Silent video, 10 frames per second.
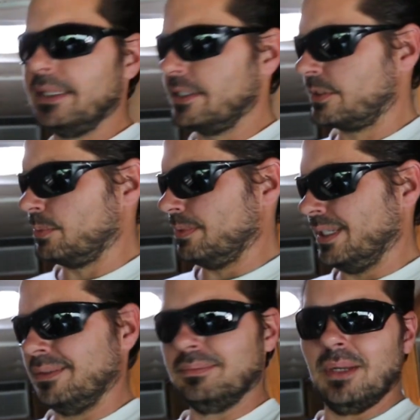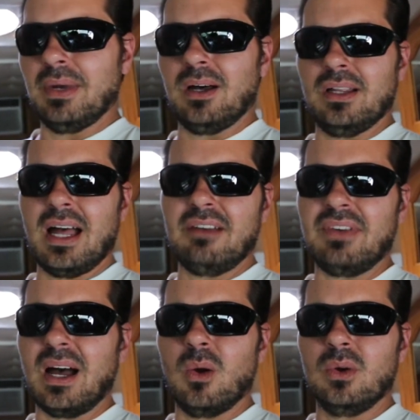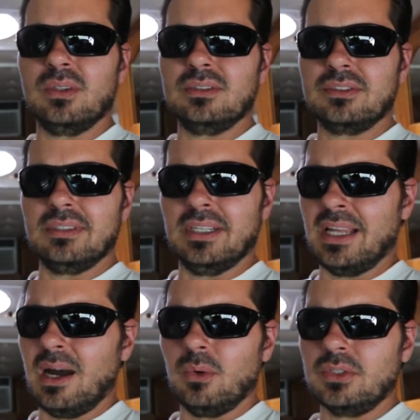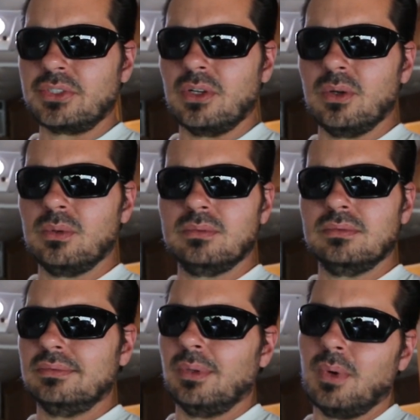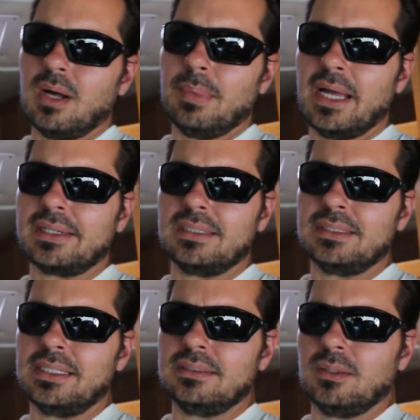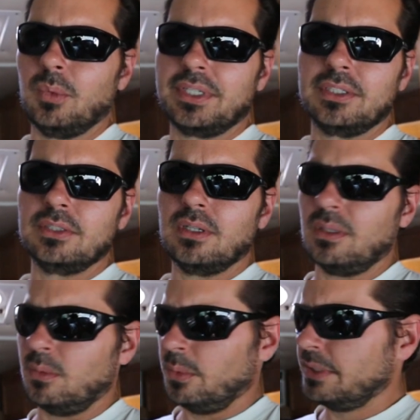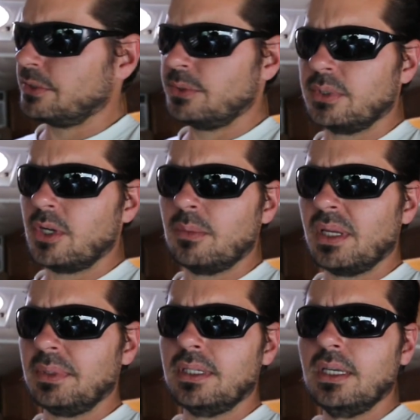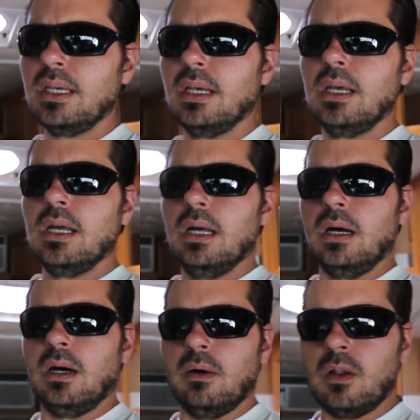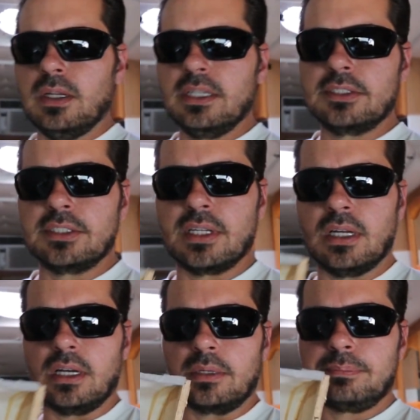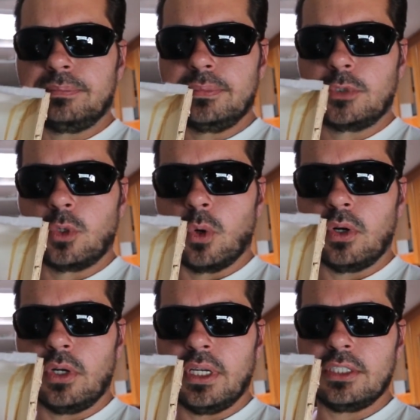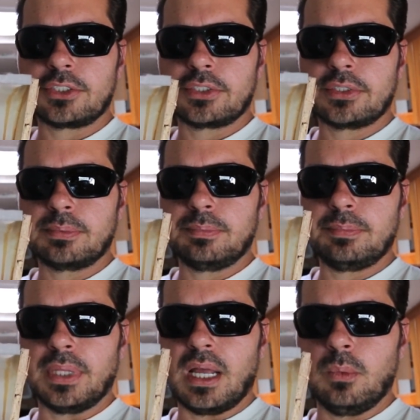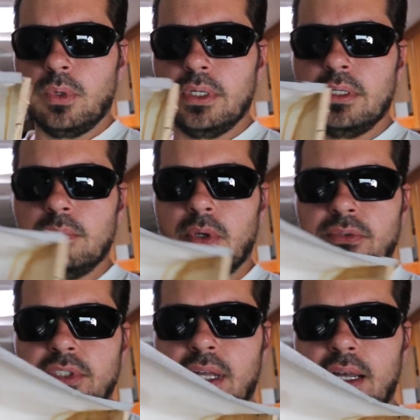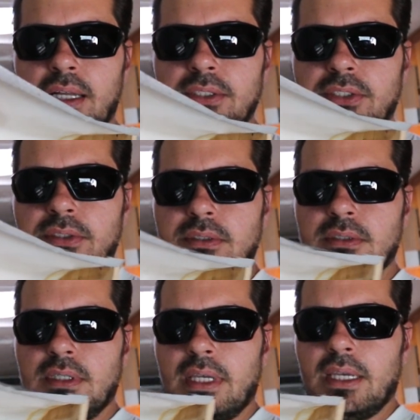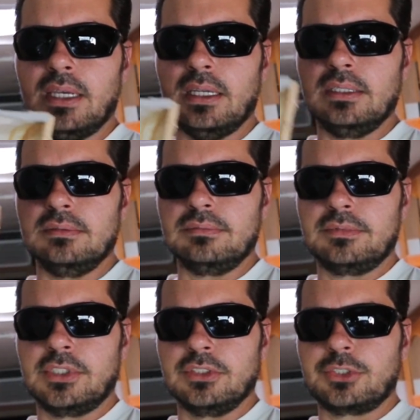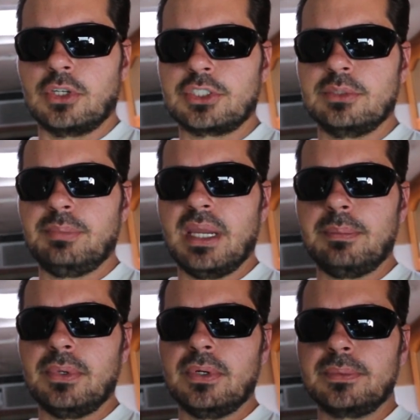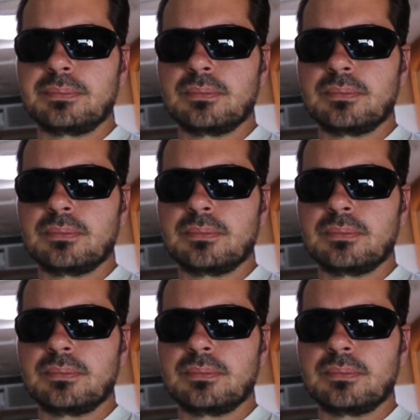made this in about a half hour, an hour or so, a while back. I think a week or two ago, maybe. All it is a 1/4 inch plywood on both sides and construction paper.